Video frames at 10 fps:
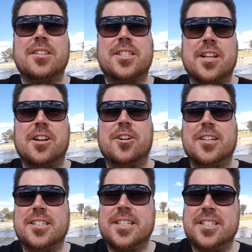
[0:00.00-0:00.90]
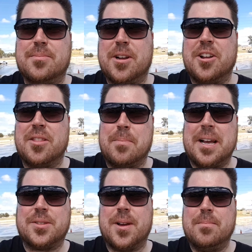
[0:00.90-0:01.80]
still a good decision, but not the
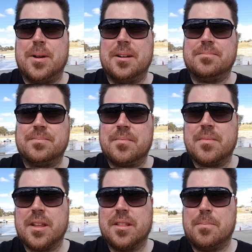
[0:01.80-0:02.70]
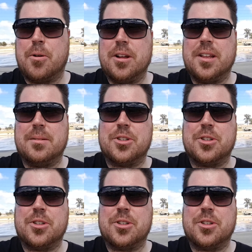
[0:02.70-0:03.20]
best one. But the point that I'm